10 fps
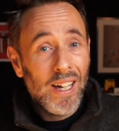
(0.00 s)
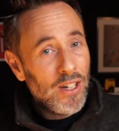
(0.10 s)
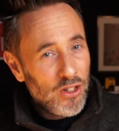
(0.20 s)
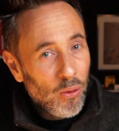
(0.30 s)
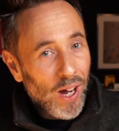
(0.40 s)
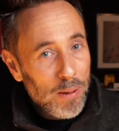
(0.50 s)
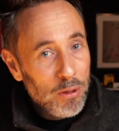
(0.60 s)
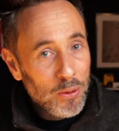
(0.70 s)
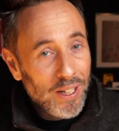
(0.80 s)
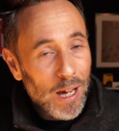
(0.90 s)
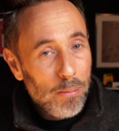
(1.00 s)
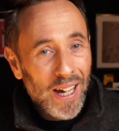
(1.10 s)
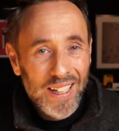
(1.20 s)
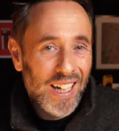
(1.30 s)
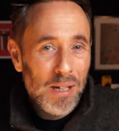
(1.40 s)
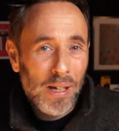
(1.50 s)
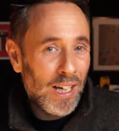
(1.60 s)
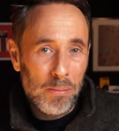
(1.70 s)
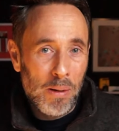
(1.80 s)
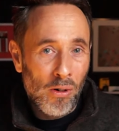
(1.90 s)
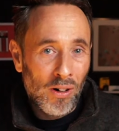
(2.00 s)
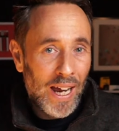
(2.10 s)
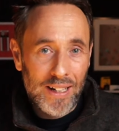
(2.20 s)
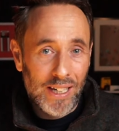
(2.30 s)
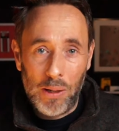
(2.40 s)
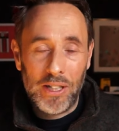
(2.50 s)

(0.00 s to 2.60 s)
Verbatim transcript: Do you know what happens when you get back? You're going to be a little bit more relaxed anyway,